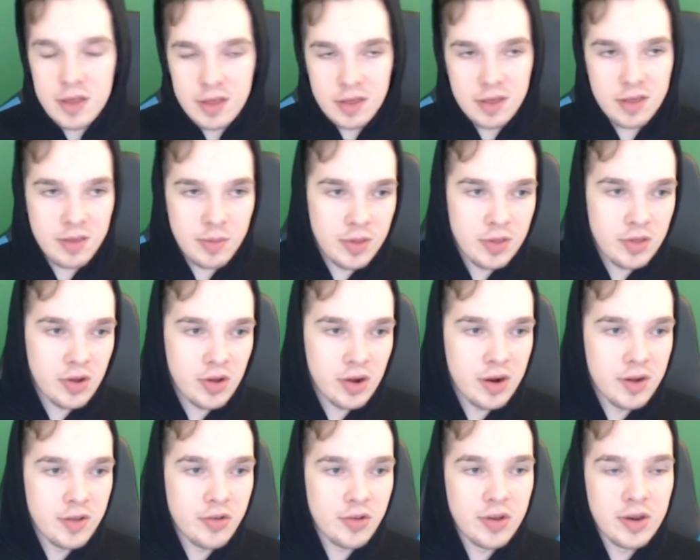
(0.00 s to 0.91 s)
So some of these
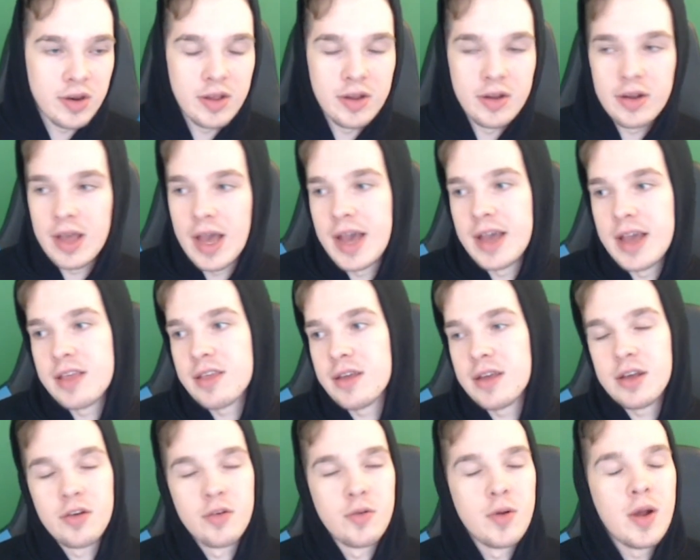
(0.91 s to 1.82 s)
cards you're going to hear guys
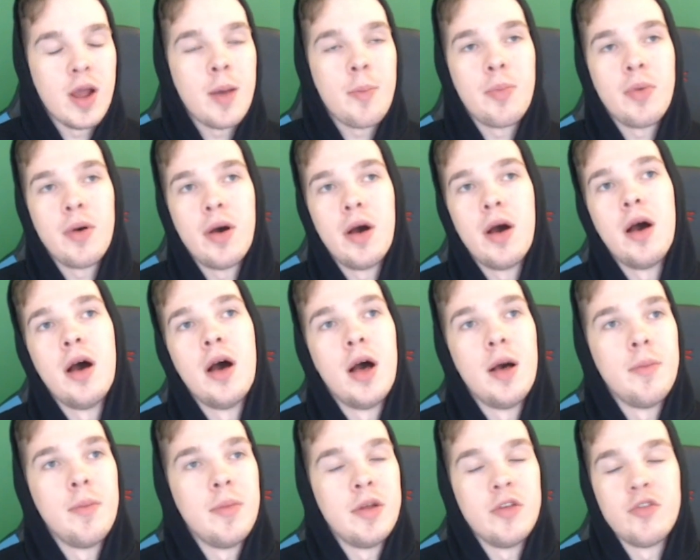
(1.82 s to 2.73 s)
like Crip
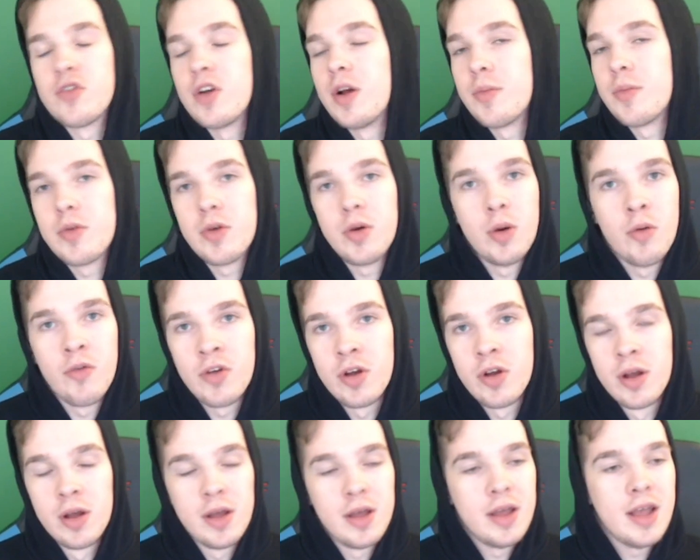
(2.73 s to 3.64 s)
and Trump go
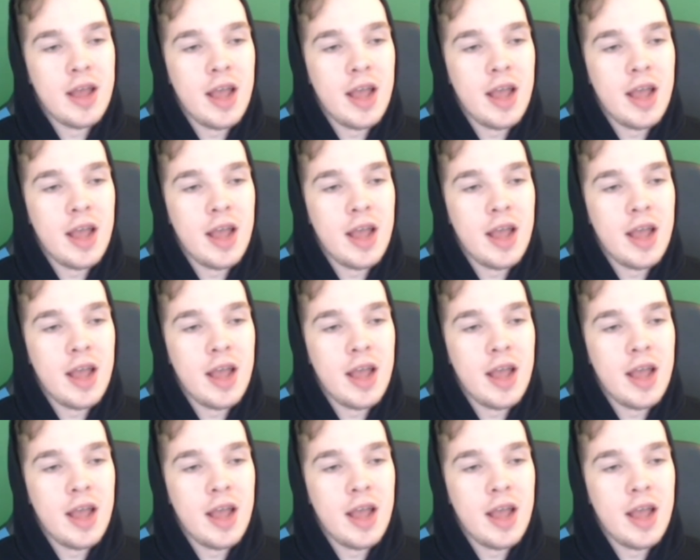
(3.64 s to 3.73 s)
over,